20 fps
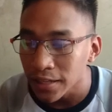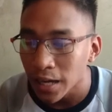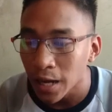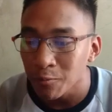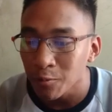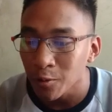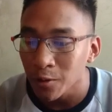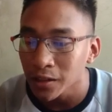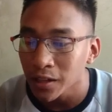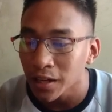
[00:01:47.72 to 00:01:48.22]

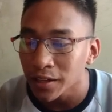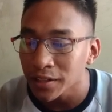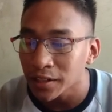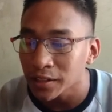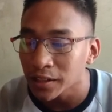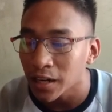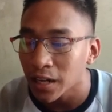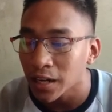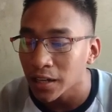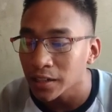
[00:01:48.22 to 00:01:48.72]
This time we're
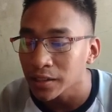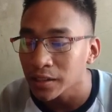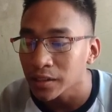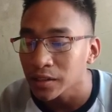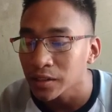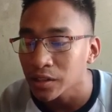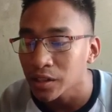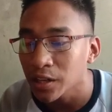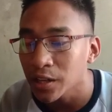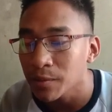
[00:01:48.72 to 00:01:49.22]
gonna
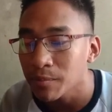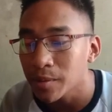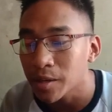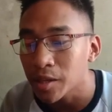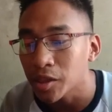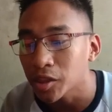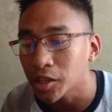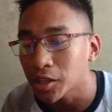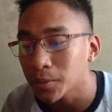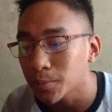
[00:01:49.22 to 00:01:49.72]
run
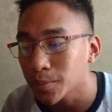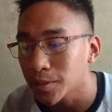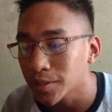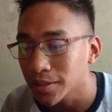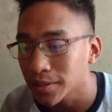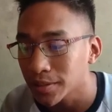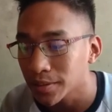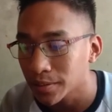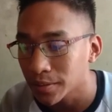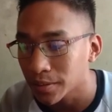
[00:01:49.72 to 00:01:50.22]
3 min
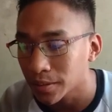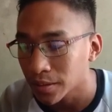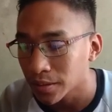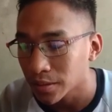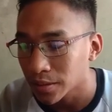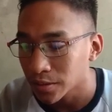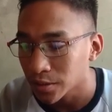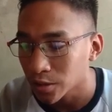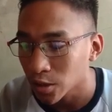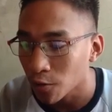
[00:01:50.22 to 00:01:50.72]
terms.
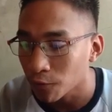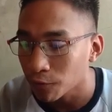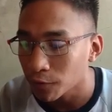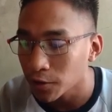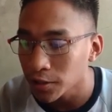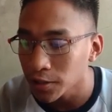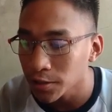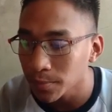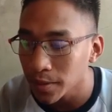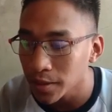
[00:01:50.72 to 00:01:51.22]

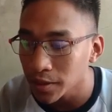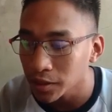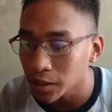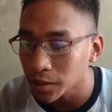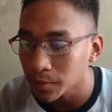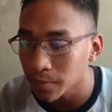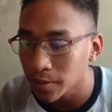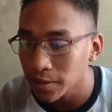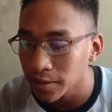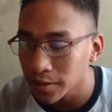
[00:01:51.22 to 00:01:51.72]
So first
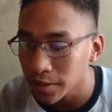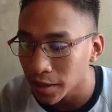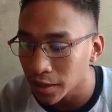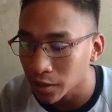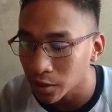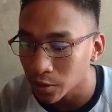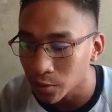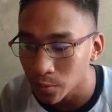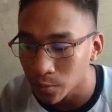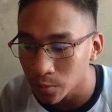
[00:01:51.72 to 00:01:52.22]
min term
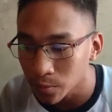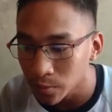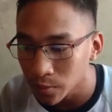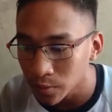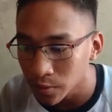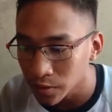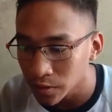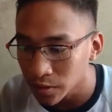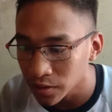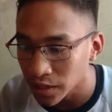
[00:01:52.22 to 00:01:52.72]
is
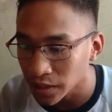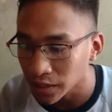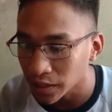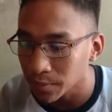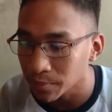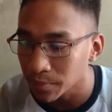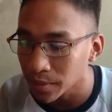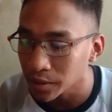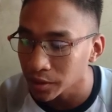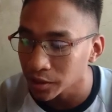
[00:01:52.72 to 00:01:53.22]
0,
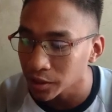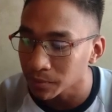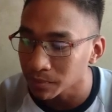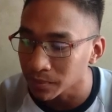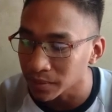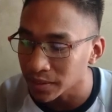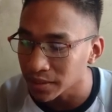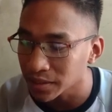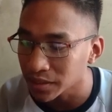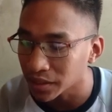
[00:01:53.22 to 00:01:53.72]
second
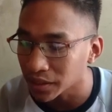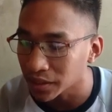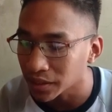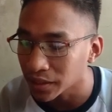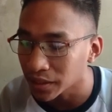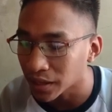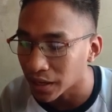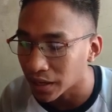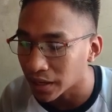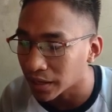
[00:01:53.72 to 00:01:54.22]
min term is
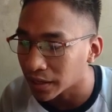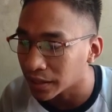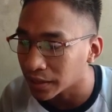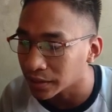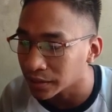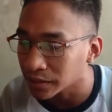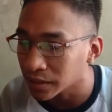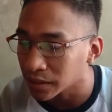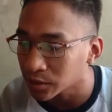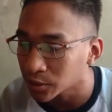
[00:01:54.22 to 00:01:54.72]
3,
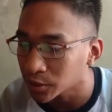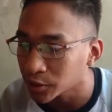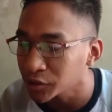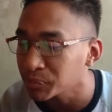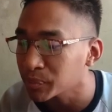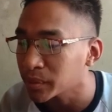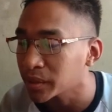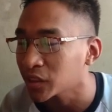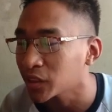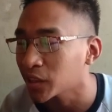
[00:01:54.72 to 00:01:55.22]
and the
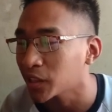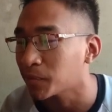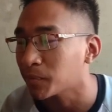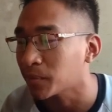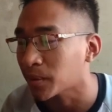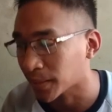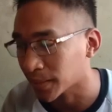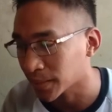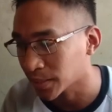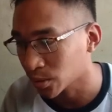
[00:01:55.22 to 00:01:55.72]
third min
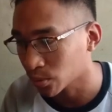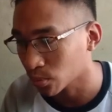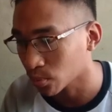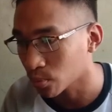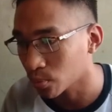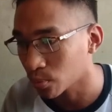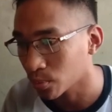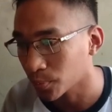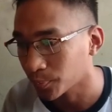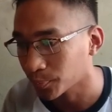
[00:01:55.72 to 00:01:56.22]
term
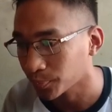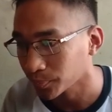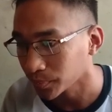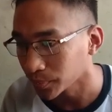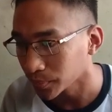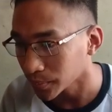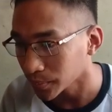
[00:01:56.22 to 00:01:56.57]
is 2.